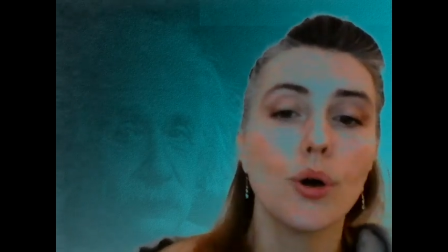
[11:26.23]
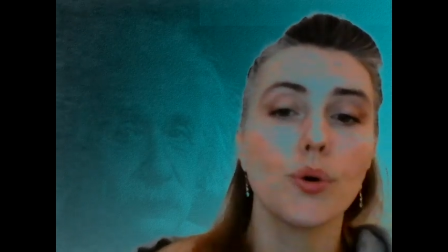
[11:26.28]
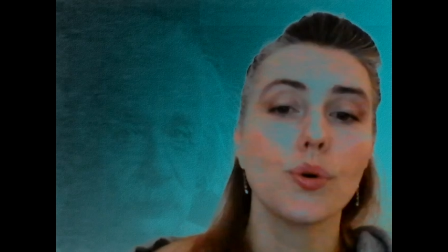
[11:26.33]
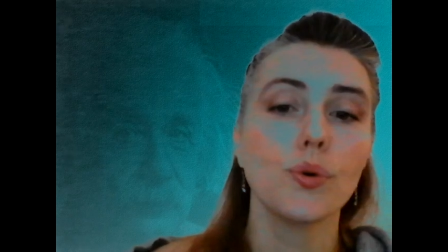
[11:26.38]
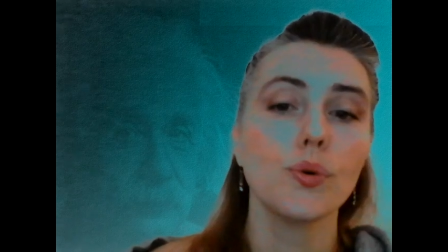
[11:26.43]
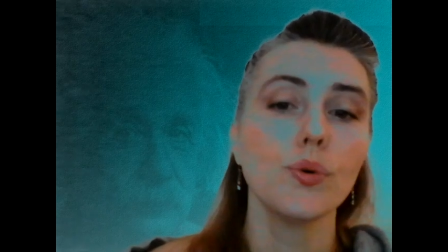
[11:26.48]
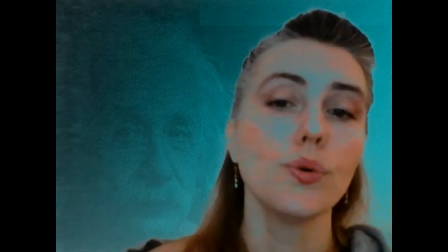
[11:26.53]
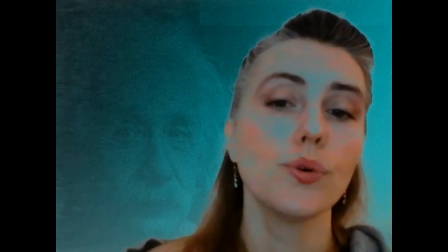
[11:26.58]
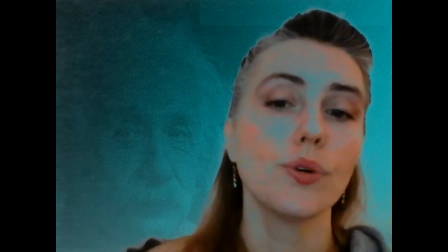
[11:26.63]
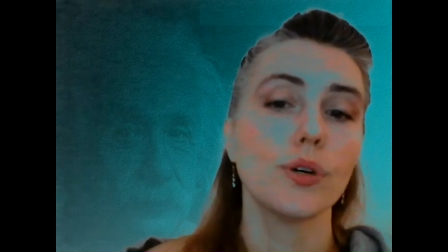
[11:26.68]

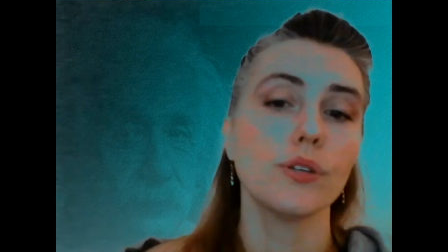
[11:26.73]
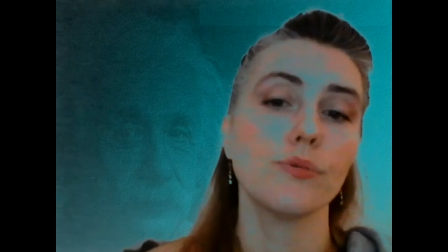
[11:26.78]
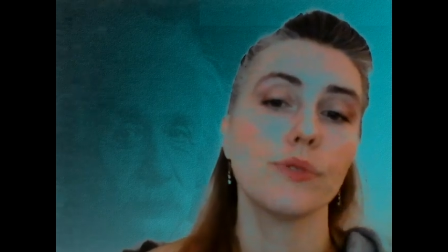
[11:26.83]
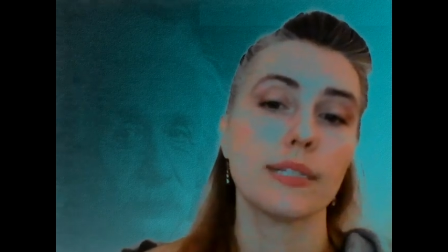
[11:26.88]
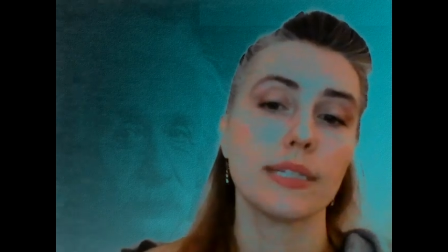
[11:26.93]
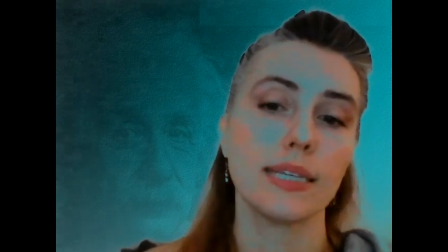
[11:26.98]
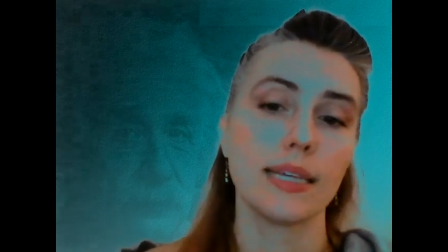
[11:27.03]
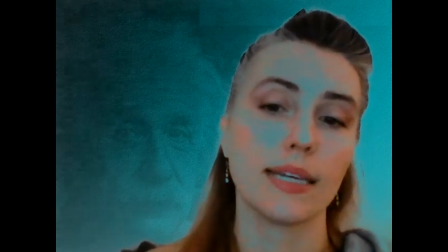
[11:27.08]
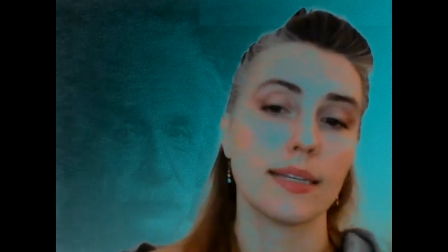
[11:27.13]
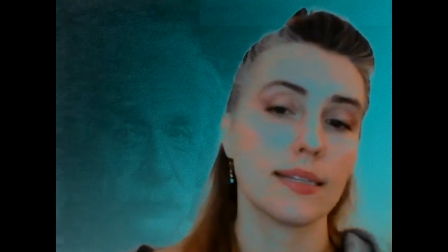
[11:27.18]
Who could
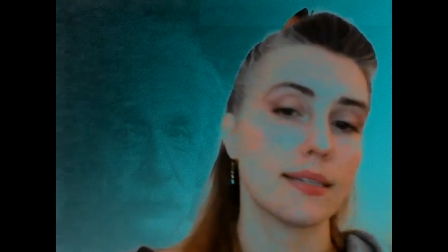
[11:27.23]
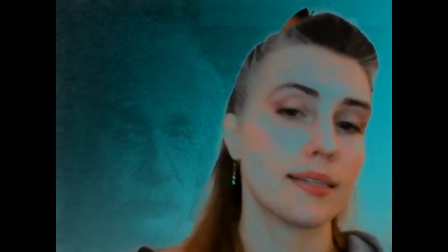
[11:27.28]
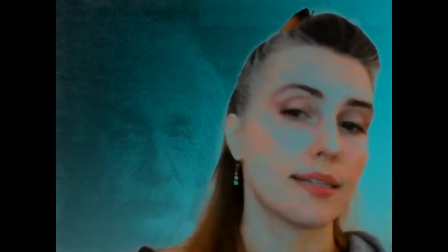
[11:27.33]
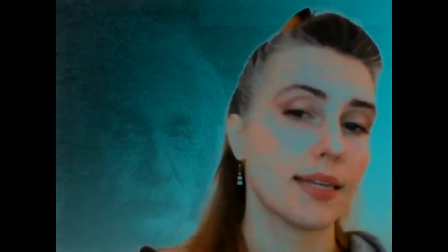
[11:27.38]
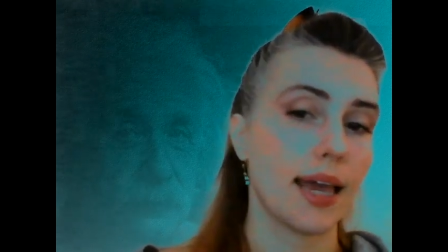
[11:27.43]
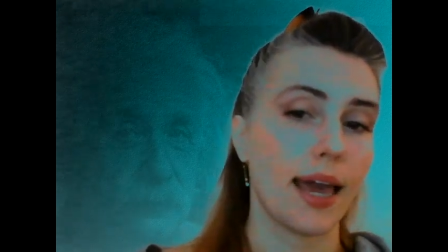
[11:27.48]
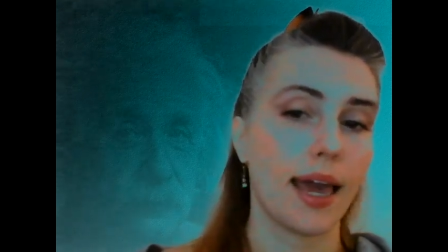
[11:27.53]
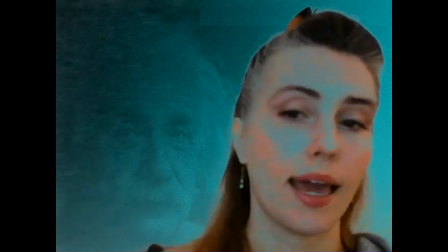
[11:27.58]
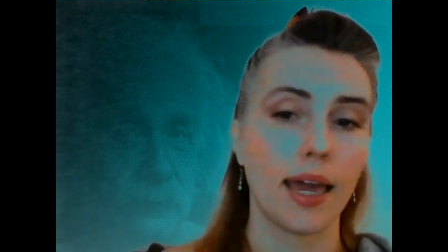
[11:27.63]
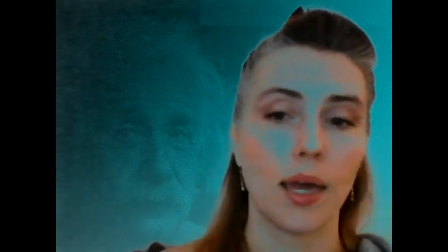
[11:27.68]
resist
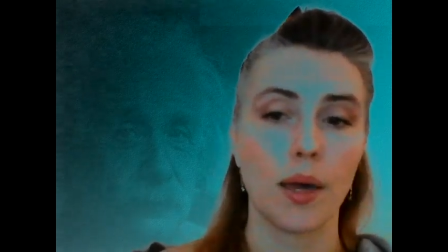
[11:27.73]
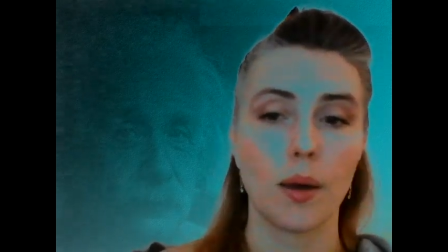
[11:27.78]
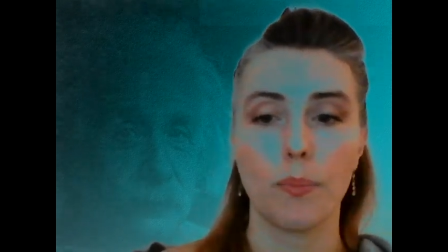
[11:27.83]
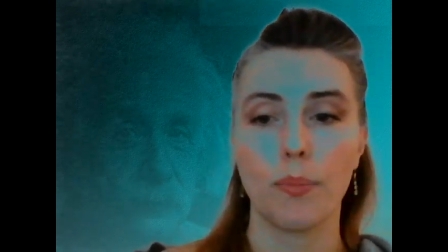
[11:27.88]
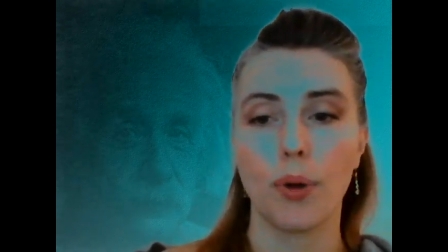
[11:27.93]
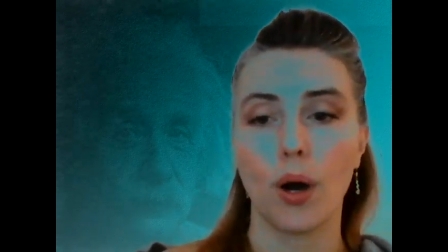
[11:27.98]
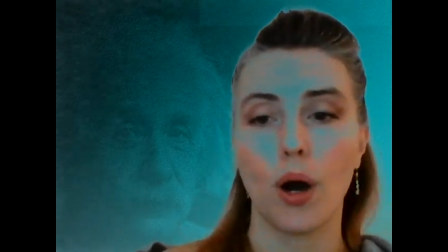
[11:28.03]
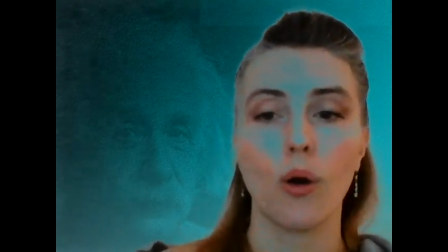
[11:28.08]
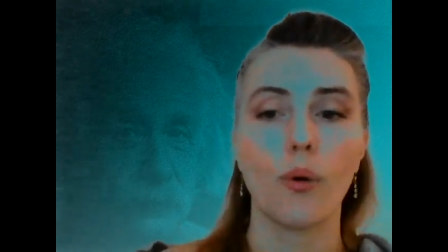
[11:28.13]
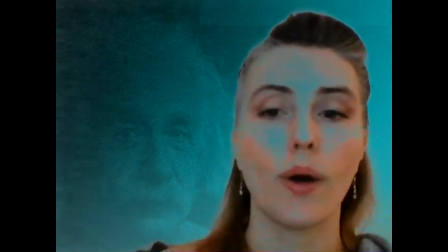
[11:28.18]
a
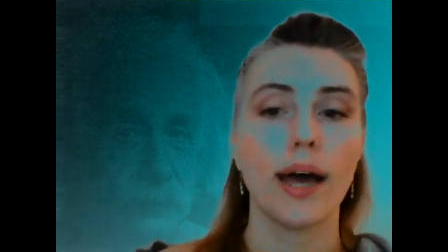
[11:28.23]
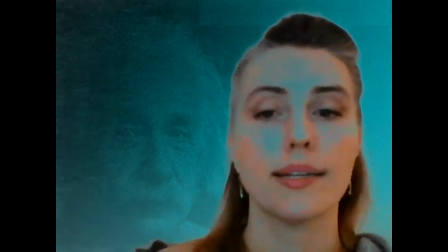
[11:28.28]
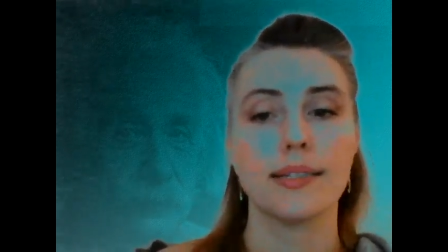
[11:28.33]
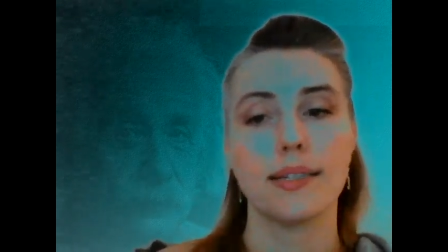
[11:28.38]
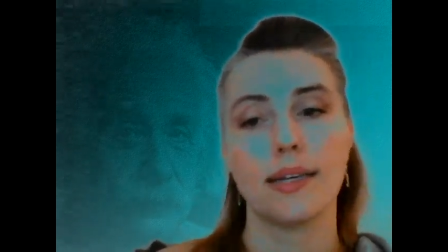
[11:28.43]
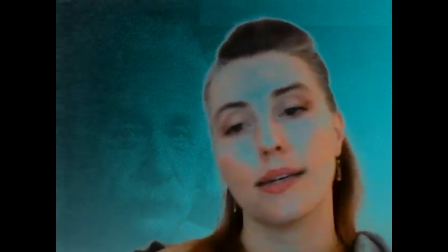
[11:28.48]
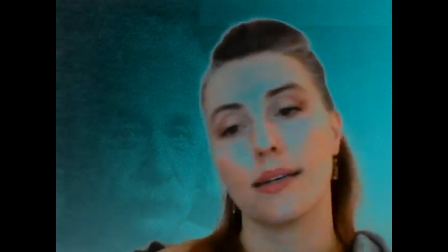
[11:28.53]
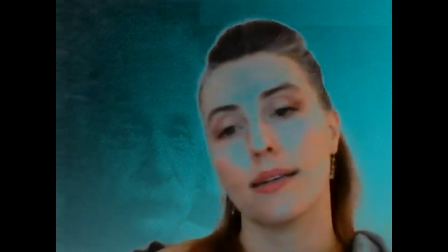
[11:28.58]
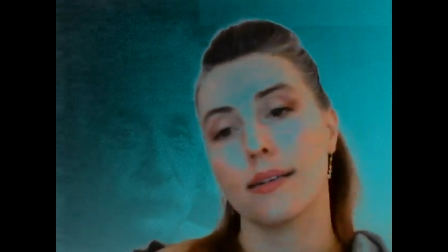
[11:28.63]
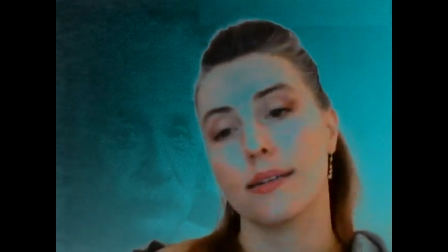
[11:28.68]

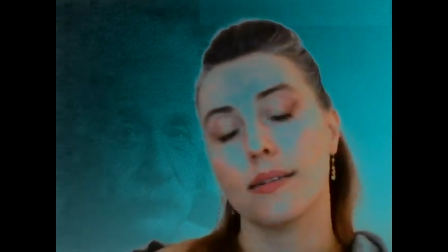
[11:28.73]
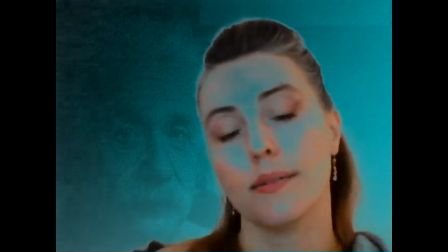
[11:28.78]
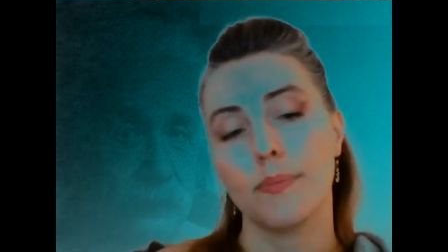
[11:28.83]
poetic